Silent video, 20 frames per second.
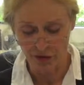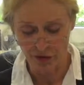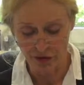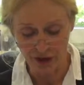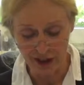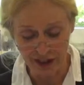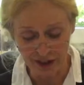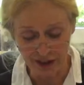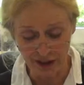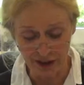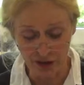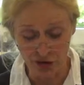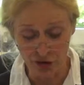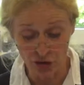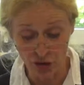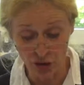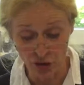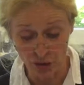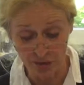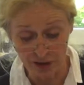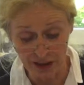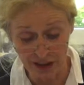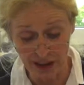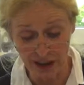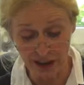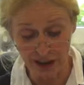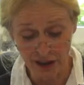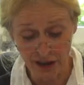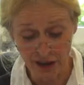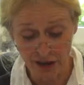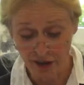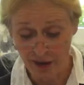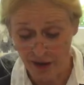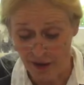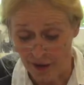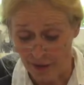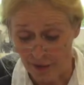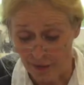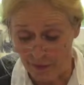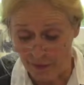thinking in Germany
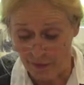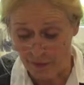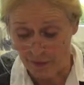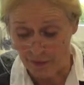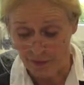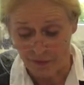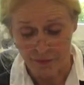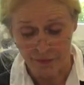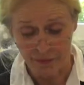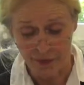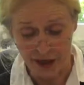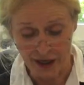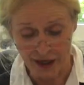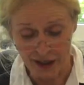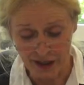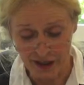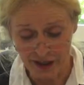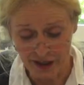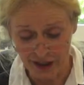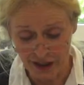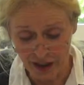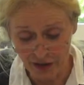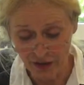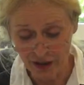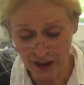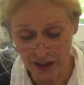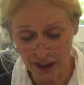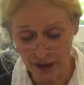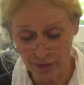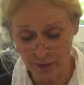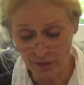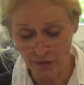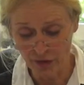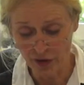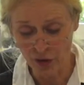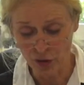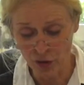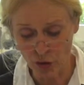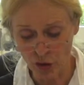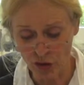by giving him the
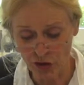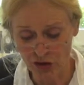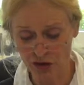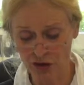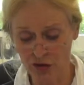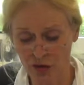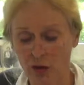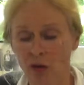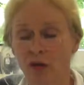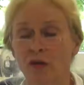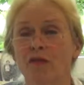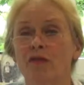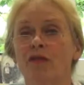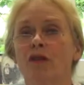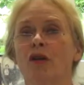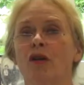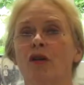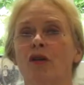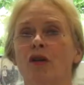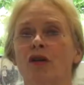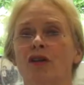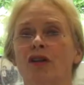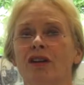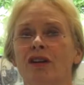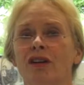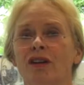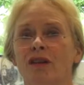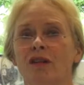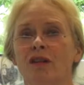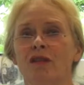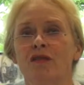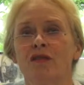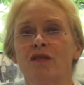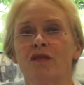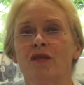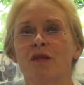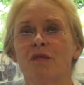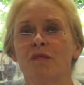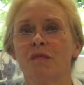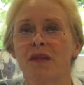Cross of the Order of
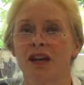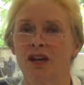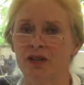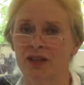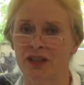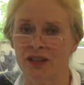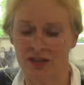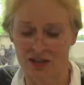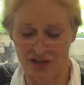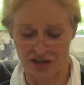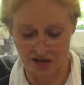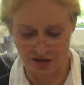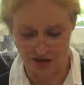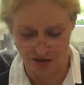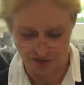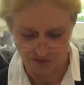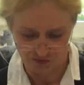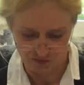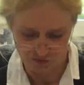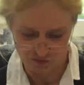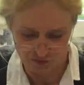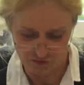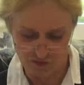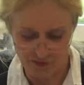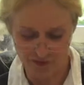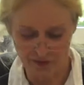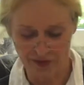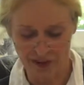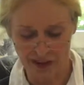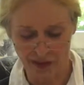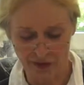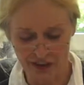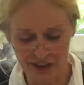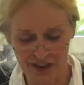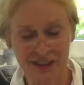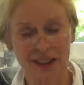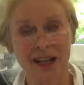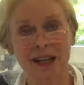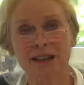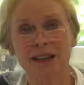Merit. The
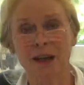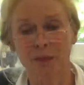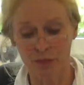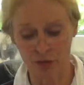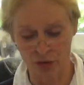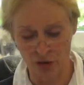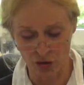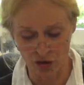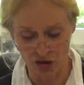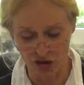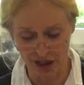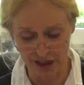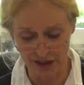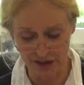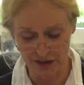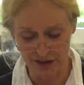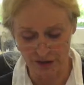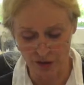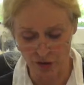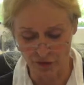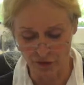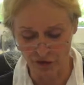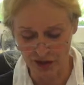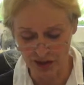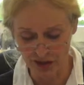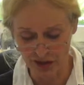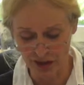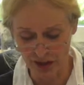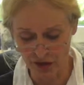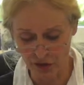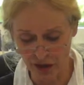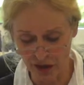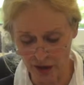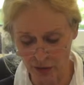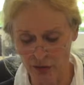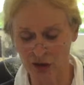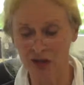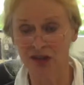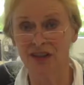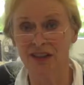startup project of his career
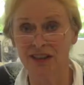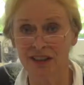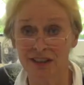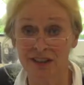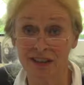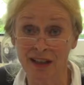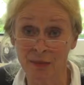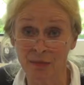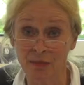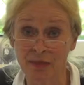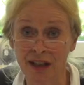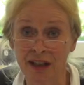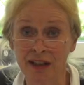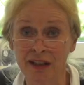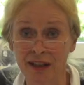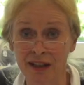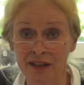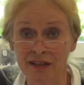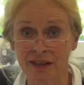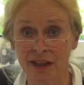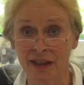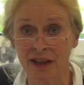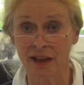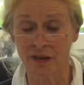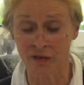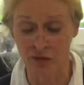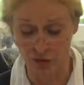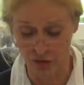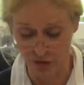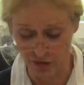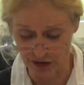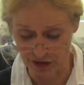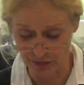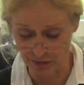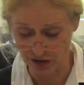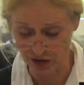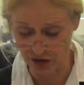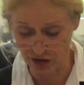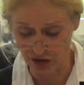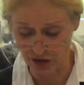was the Tea campaign, as I have already
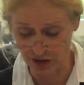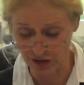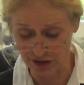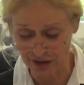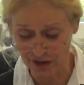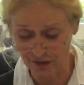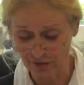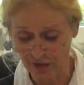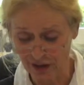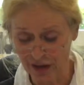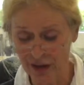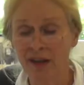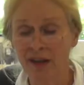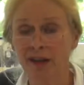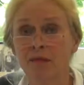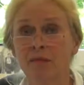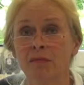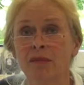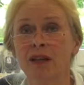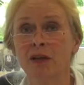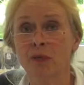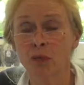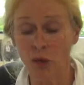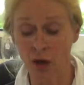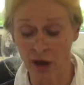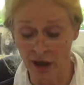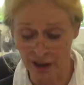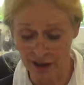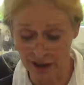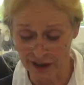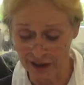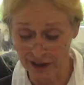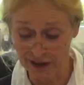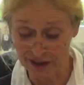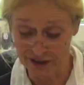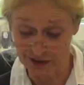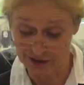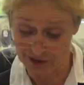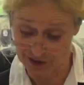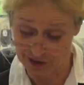mentioned. Meanwhile,
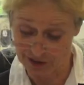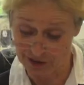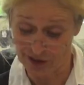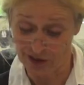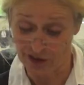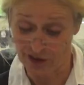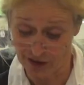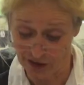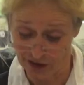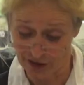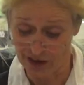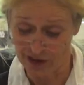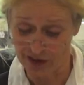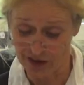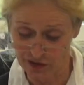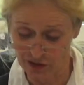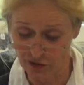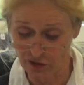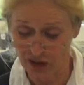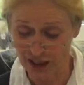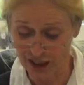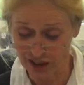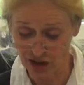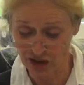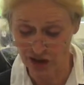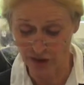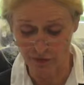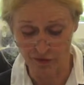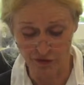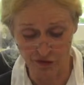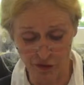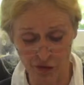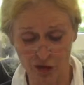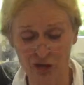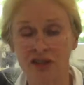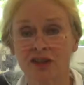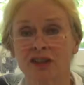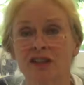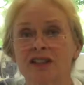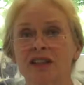is, uh, it is a flagship for
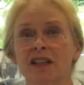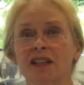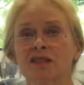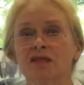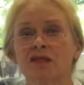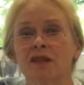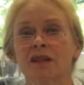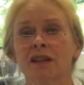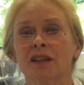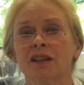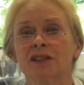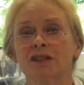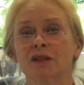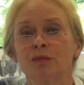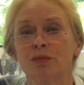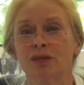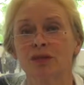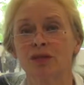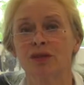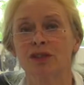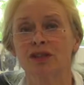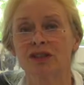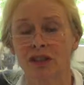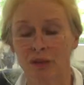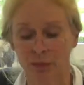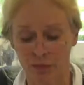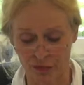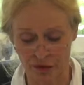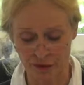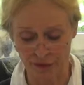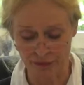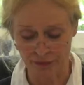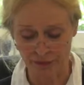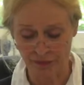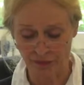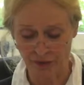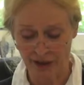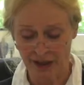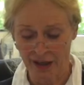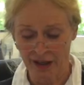successful entrepreneurship.
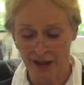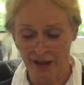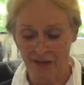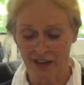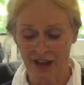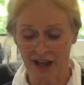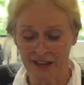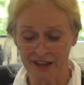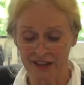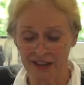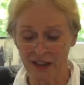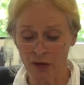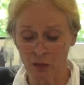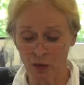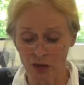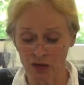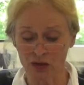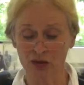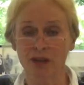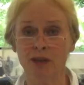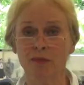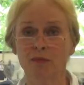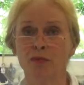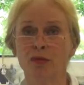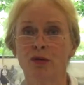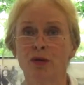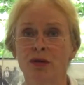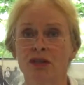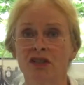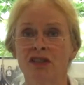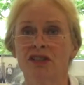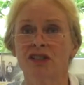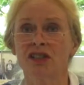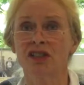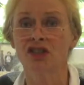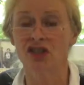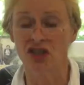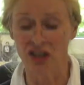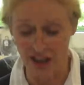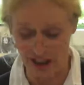The idea was to import the
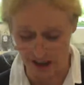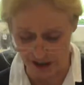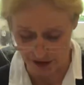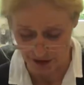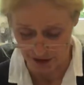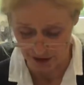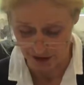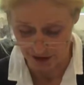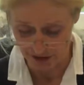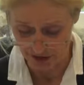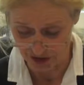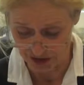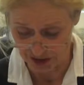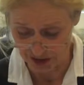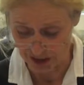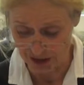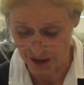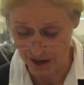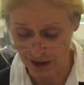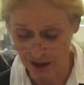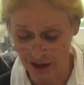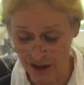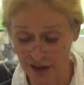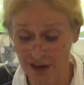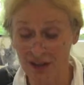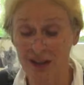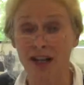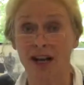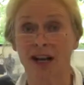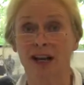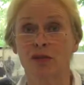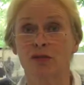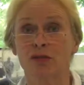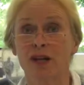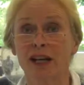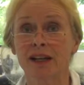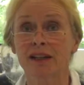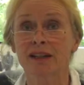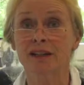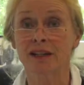Darjeeling tea
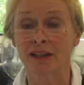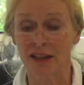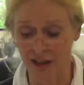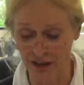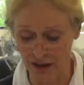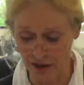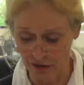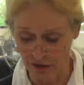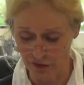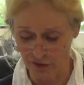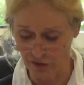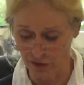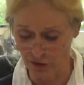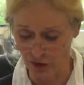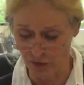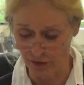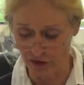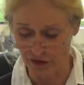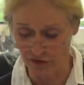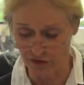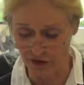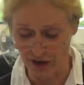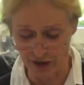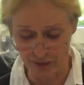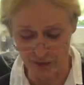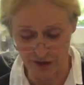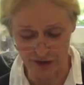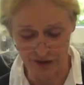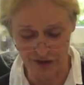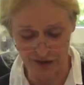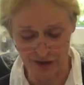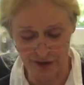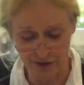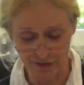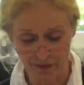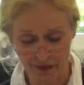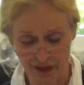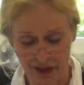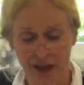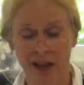directly from the farmers
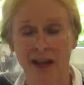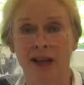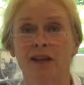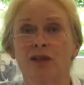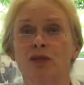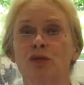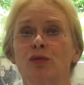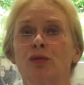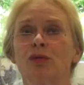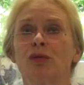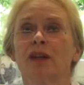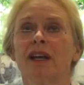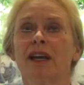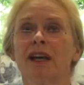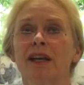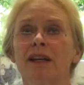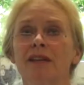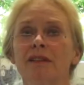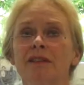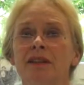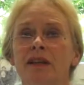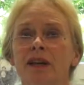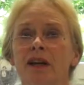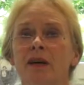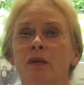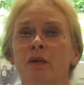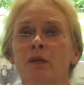and to create a